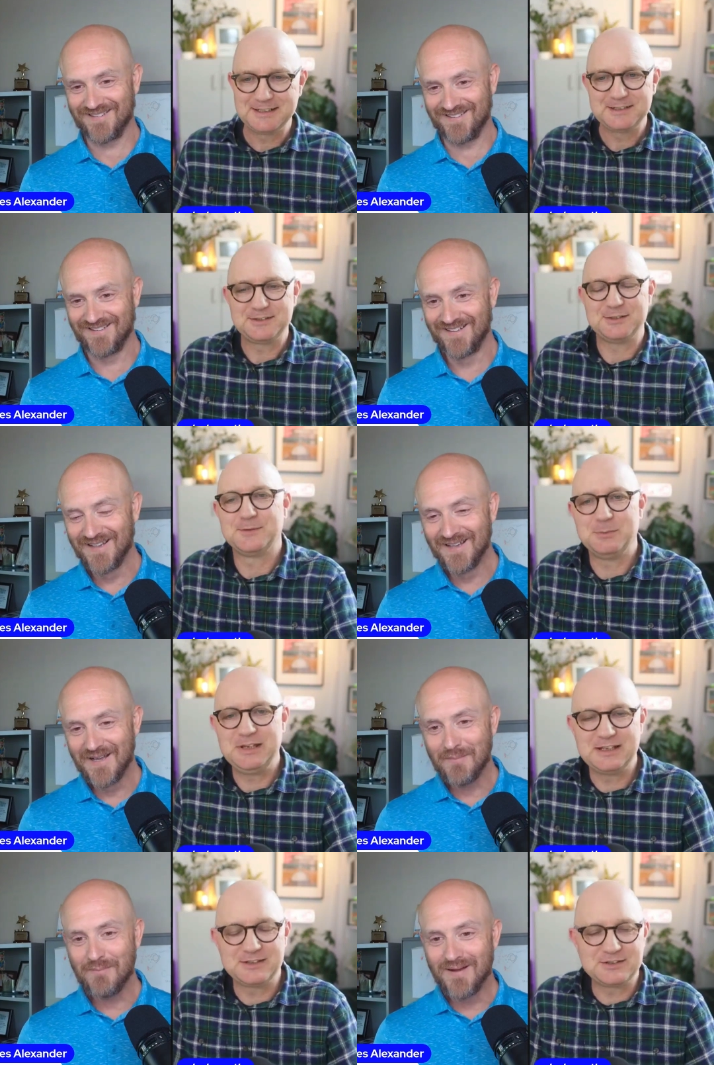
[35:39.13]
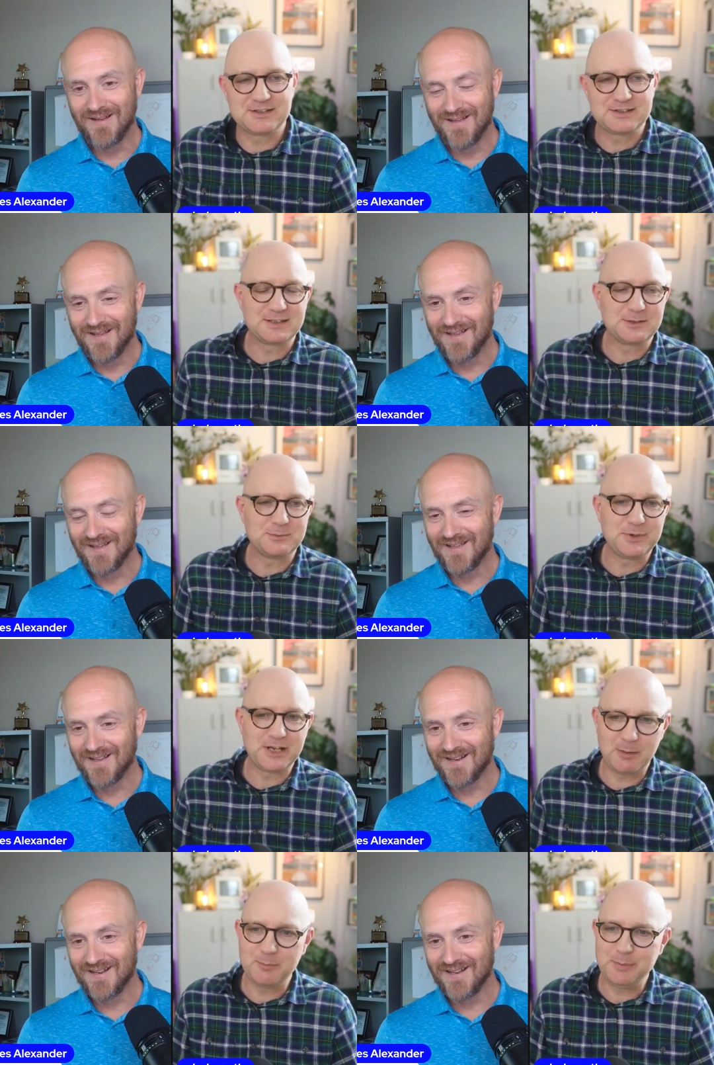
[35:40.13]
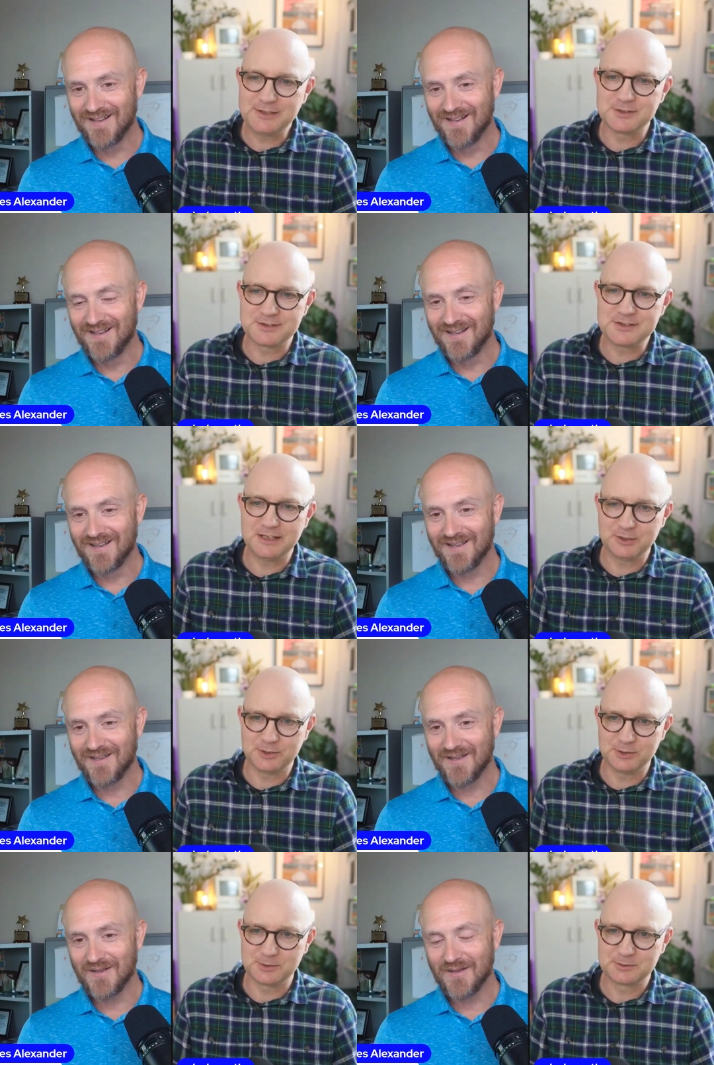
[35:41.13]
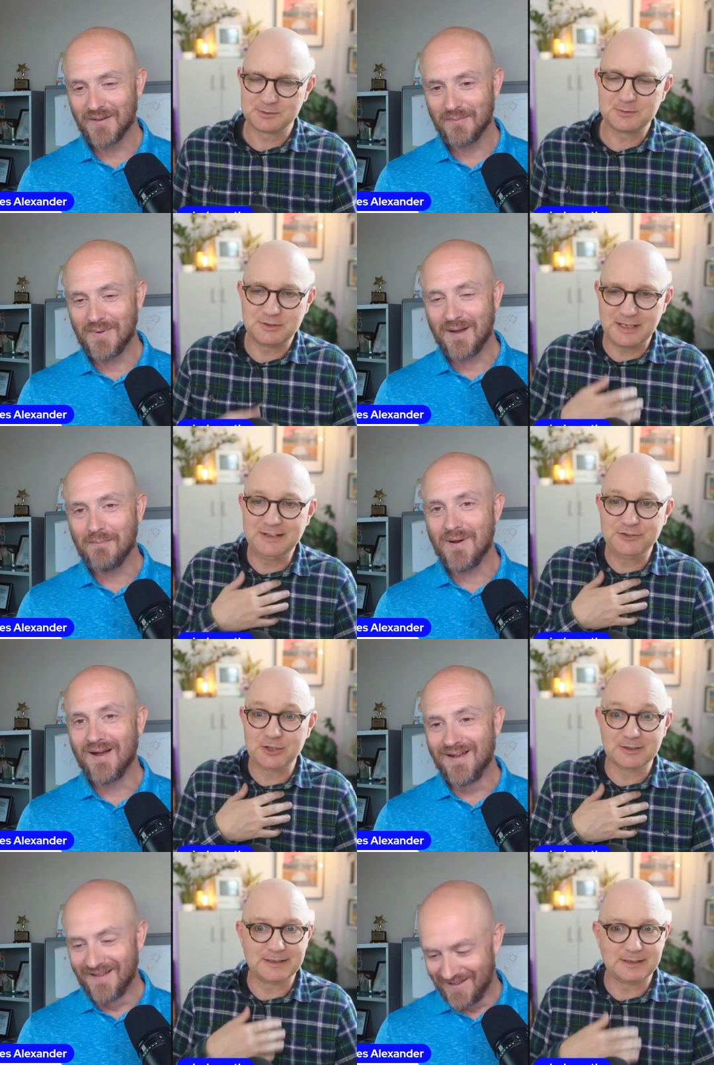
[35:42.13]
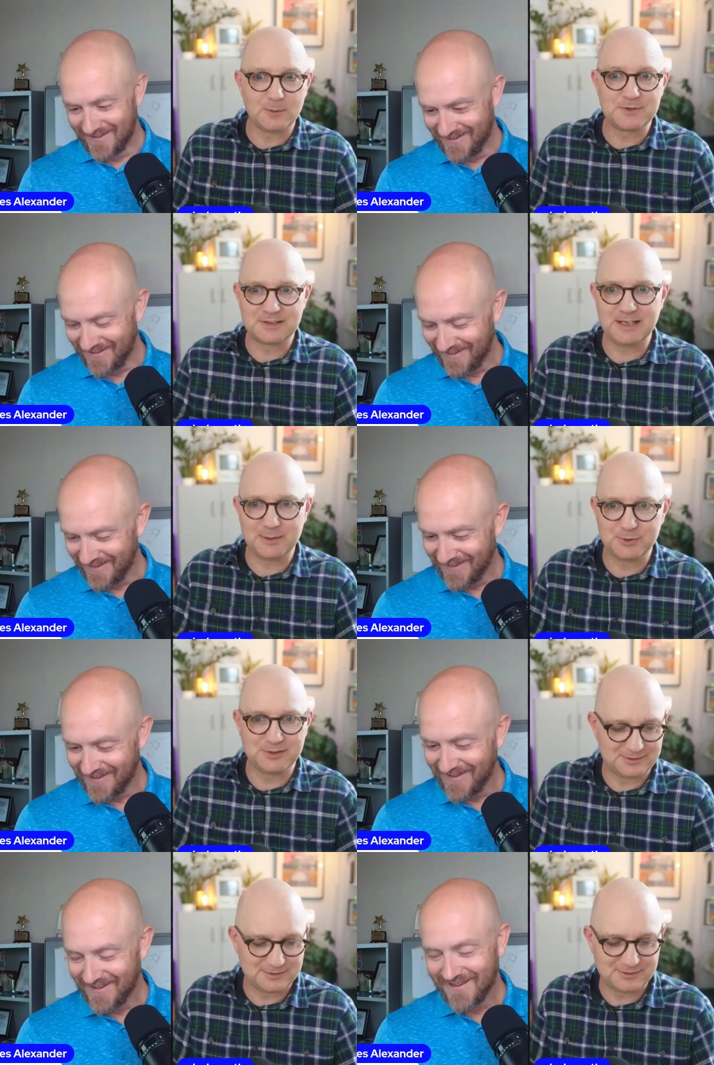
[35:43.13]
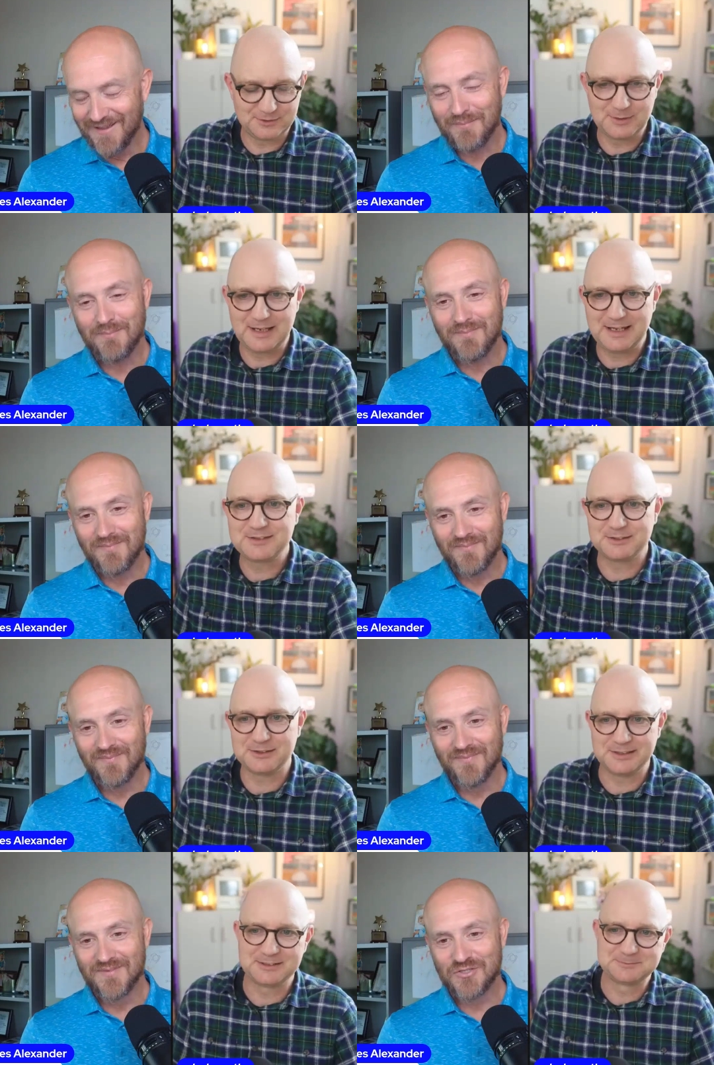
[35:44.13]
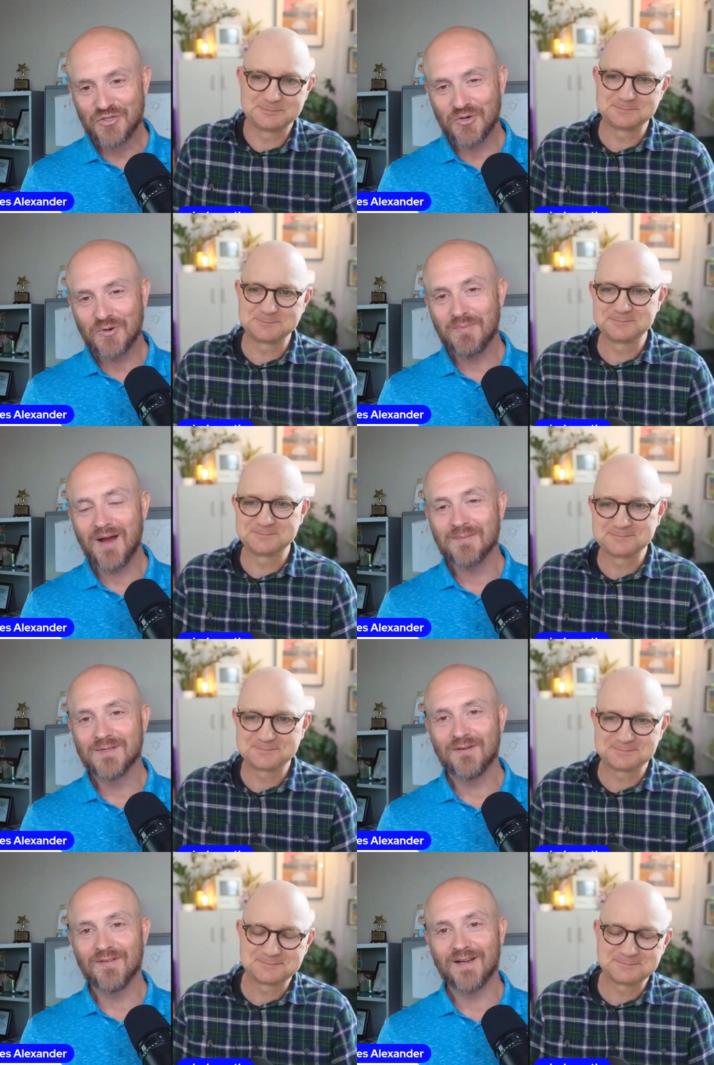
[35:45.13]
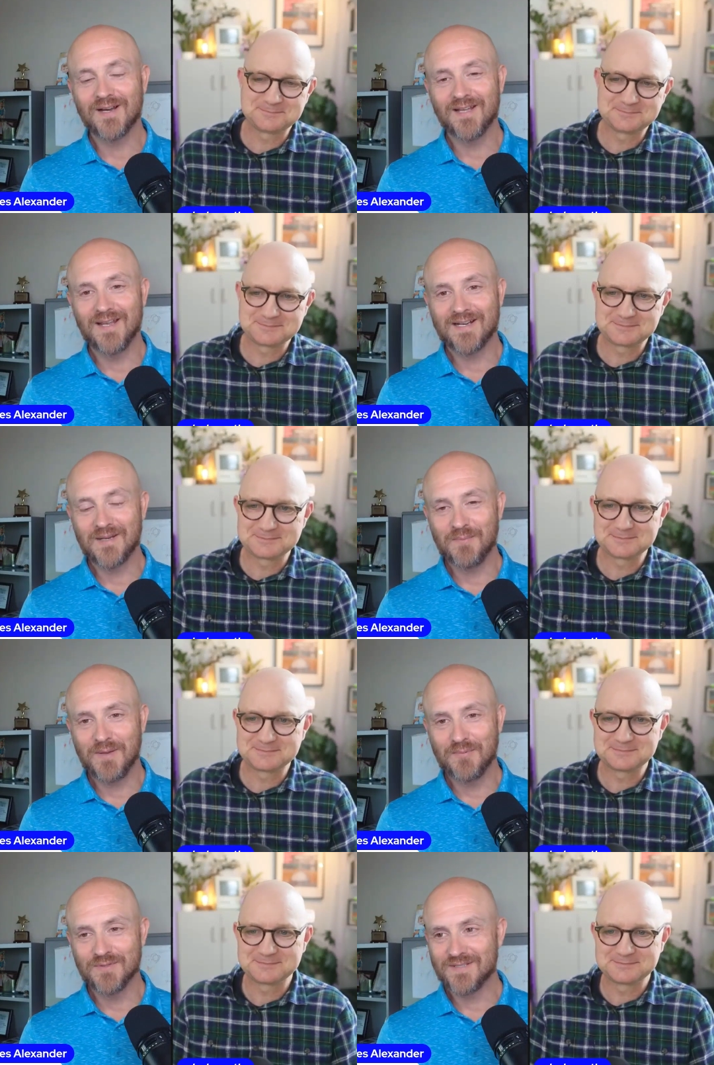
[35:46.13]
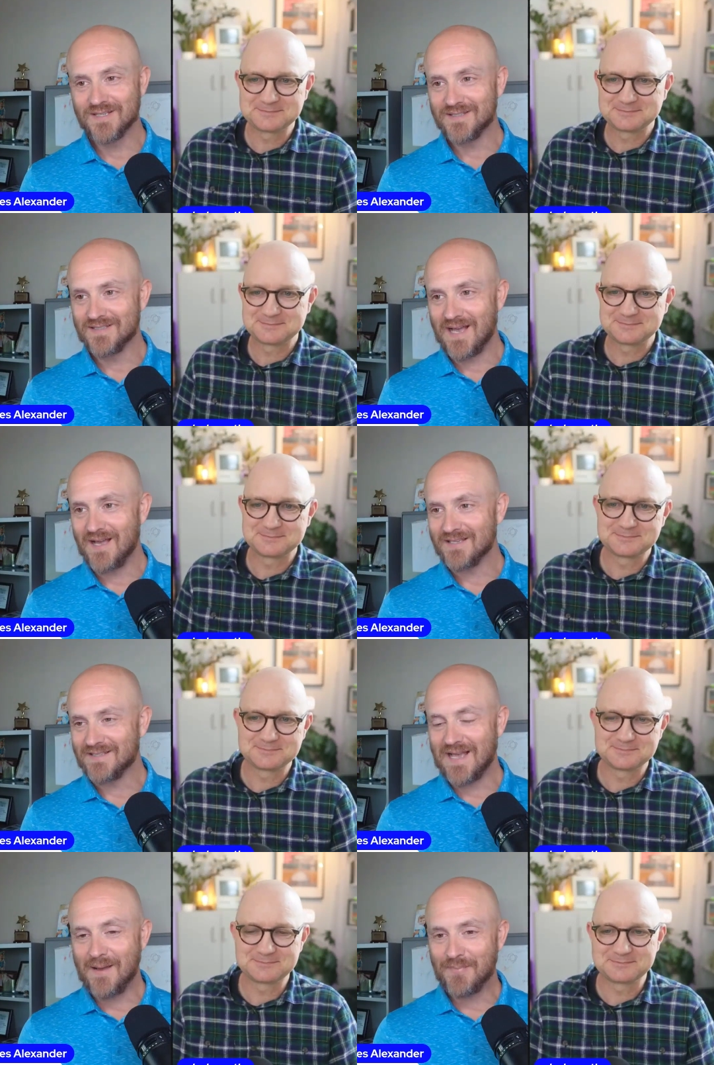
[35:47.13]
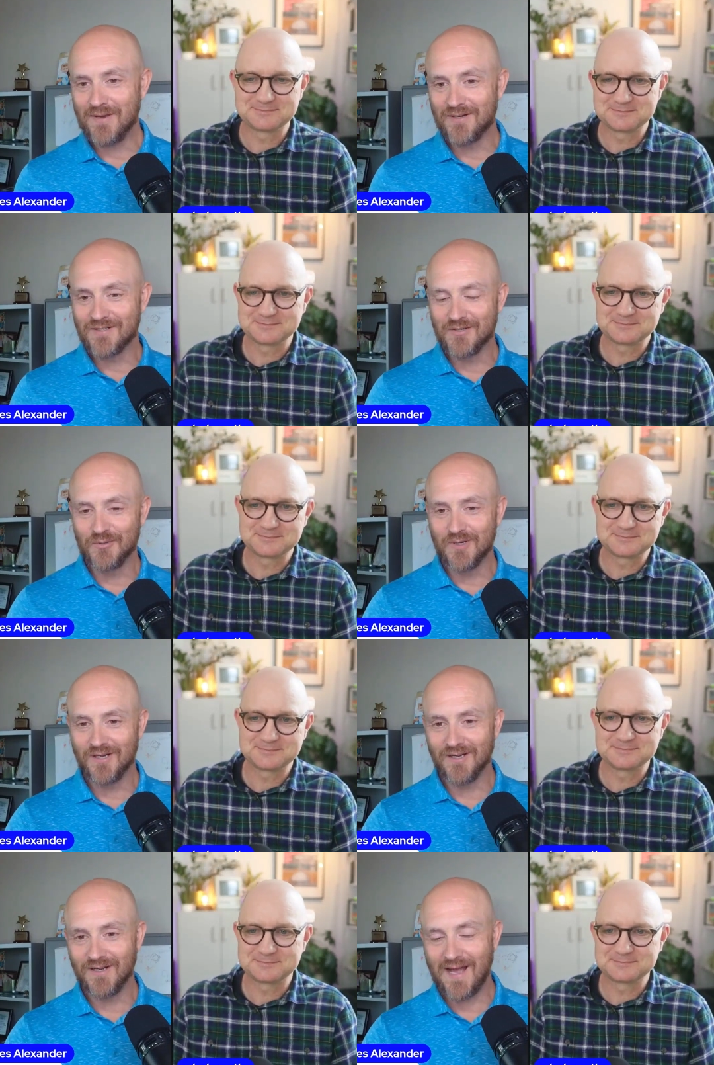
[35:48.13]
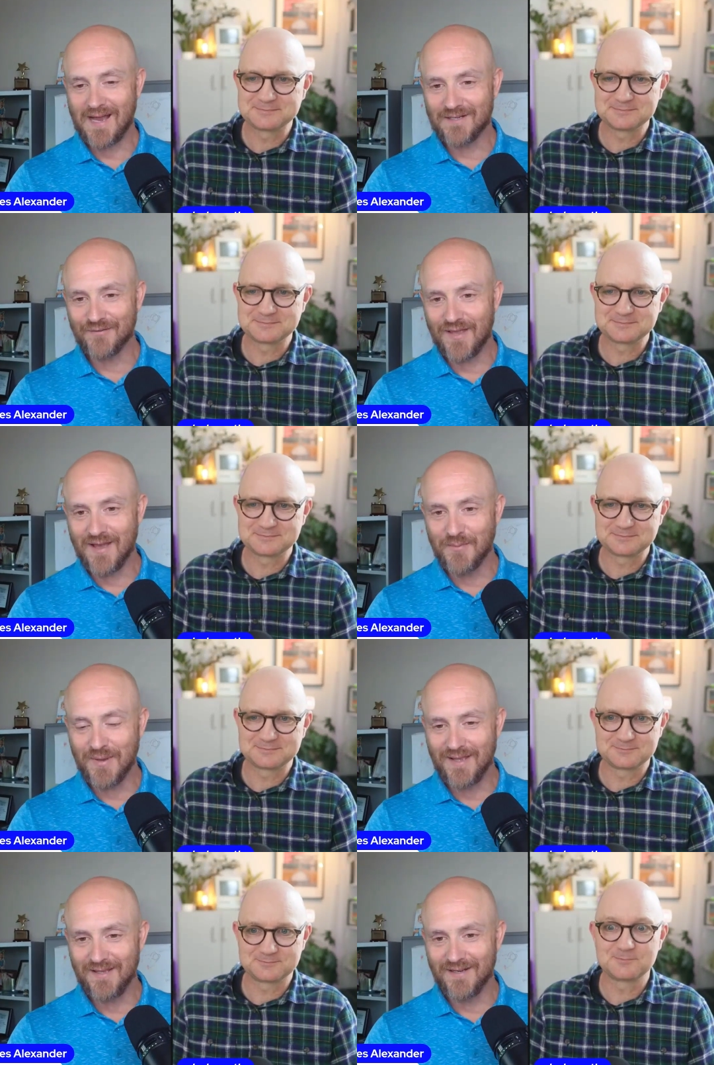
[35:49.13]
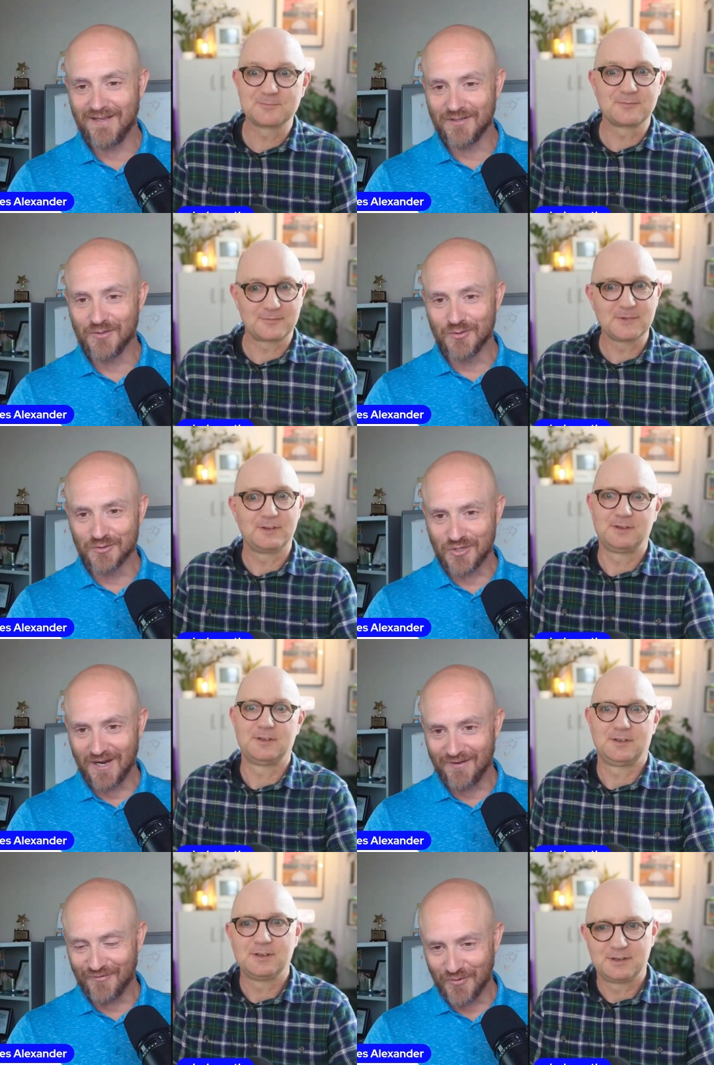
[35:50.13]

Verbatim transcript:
Speaker 1: so for me, it's just becoming better at saying no internally. Obviously, I wouldn't do that externally.
Speaker 2: Sure, Bob's over there connecting people's Zapier to uh, Active Campaign and Google Drive